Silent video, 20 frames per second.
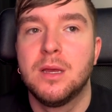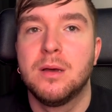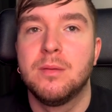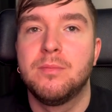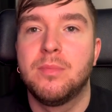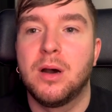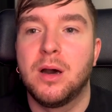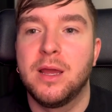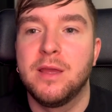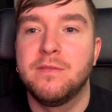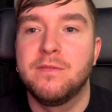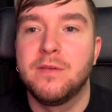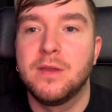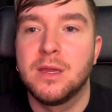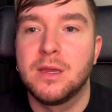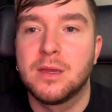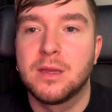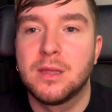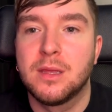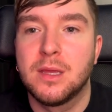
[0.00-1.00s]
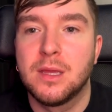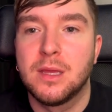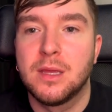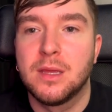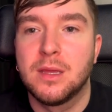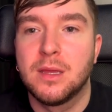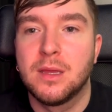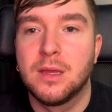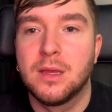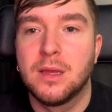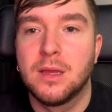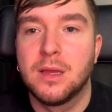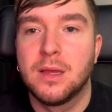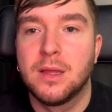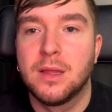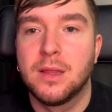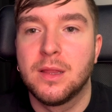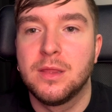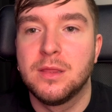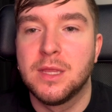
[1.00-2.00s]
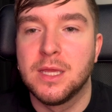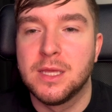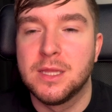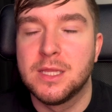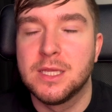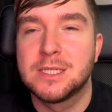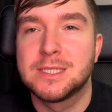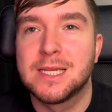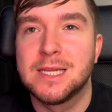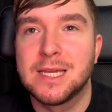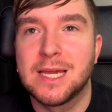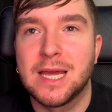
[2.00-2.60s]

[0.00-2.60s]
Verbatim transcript: But I think th this can